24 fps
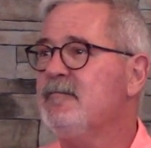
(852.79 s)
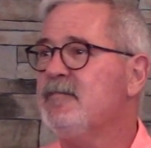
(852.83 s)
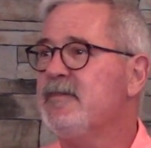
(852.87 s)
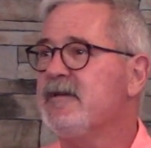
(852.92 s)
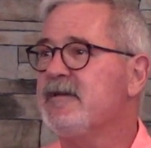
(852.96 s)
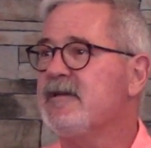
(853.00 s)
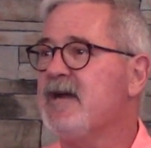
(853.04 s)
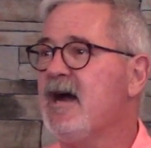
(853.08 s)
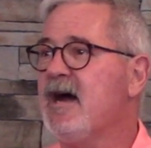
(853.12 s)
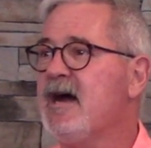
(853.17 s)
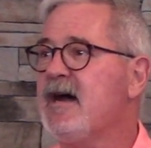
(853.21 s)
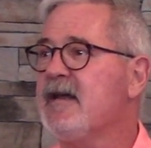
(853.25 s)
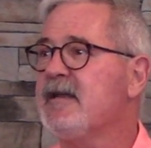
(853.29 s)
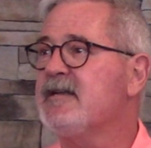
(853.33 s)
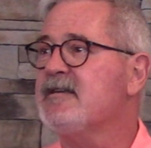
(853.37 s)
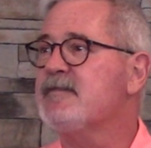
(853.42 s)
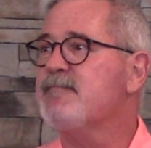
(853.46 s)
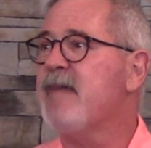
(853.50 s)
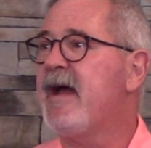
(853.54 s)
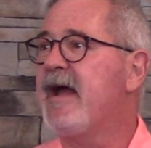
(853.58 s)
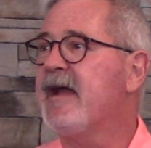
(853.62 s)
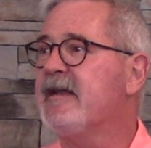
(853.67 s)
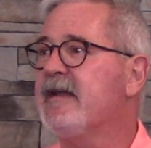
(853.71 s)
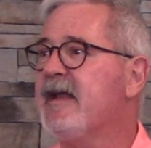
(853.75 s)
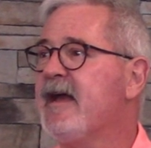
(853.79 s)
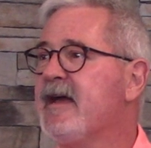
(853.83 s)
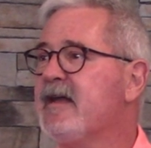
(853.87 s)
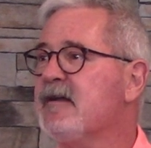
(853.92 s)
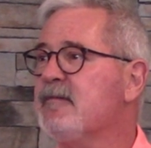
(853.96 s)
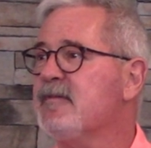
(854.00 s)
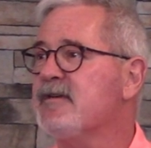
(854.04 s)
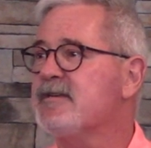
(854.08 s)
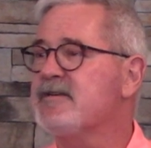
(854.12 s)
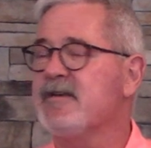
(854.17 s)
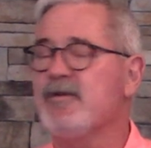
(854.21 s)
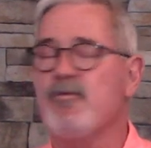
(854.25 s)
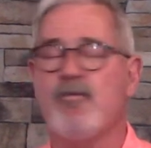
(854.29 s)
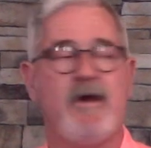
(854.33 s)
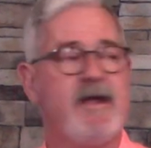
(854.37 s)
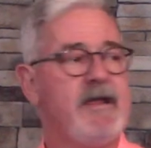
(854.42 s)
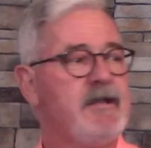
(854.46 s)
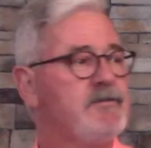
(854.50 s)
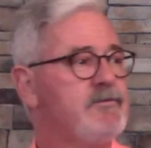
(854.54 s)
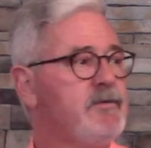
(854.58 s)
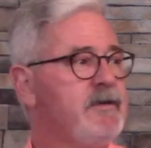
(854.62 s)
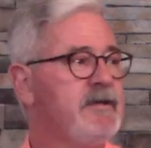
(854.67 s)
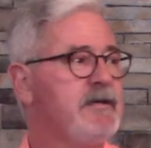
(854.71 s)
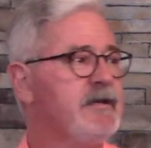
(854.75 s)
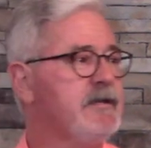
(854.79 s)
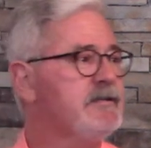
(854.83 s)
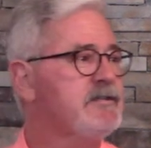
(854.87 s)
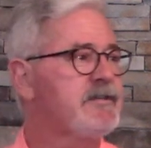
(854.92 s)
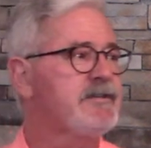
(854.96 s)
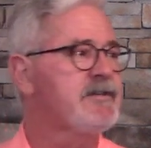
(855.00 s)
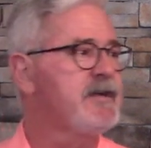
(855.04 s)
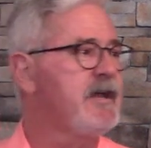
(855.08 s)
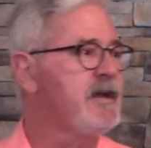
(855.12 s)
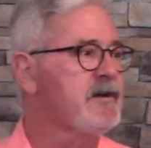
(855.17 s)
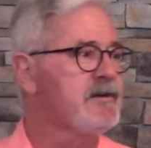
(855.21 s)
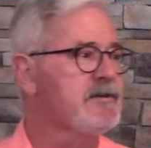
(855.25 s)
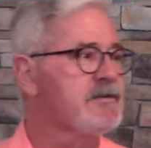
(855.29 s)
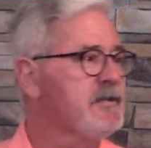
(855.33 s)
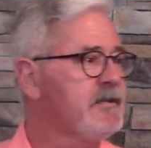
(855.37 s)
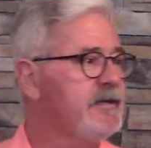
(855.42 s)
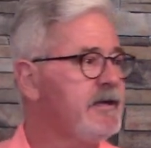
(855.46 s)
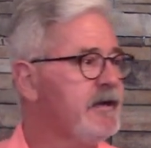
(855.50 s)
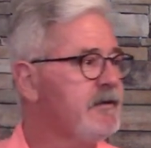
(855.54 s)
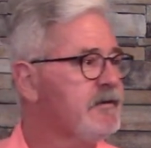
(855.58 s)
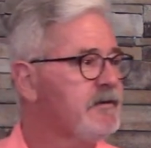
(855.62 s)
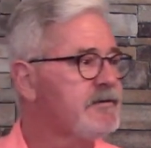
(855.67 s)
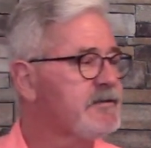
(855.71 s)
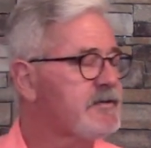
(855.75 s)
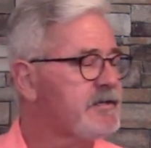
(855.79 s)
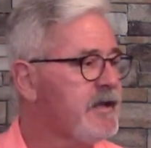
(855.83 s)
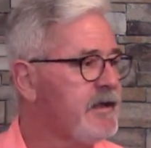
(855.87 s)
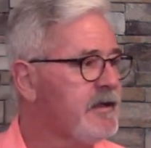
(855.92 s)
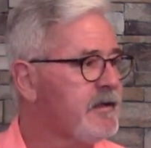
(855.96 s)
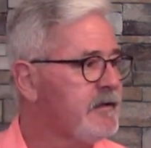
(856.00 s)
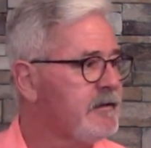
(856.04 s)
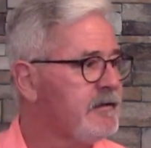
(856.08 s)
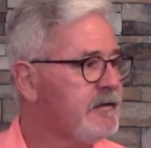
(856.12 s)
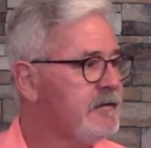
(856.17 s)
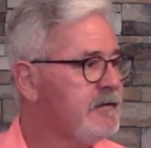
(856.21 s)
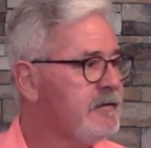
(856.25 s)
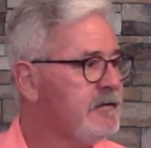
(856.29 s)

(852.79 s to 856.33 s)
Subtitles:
But God is magnanimous in ways we can scarcely understand.